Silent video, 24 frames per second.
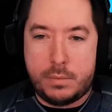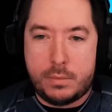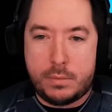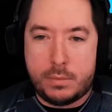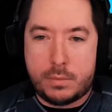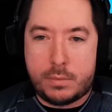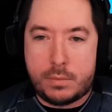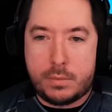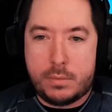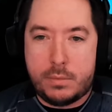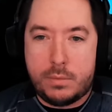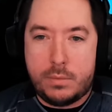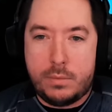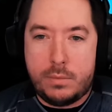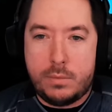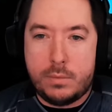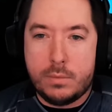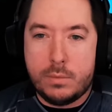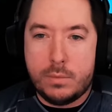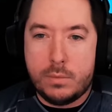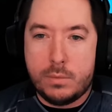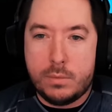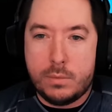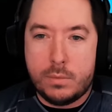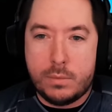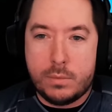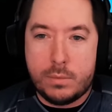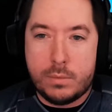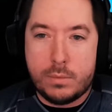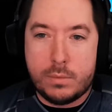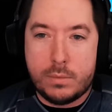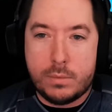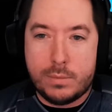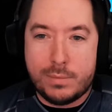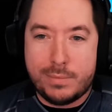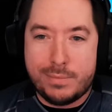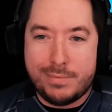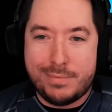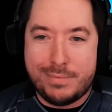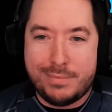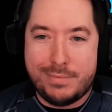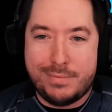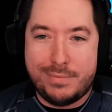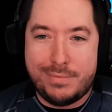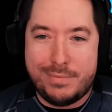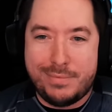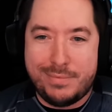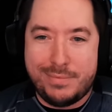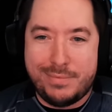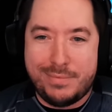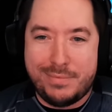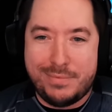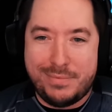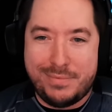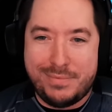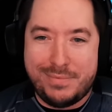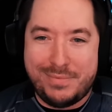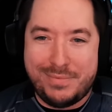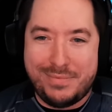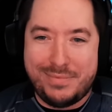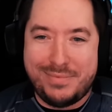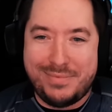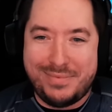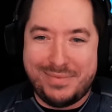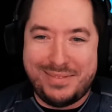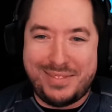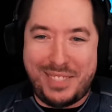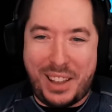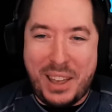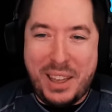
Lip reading: (silent)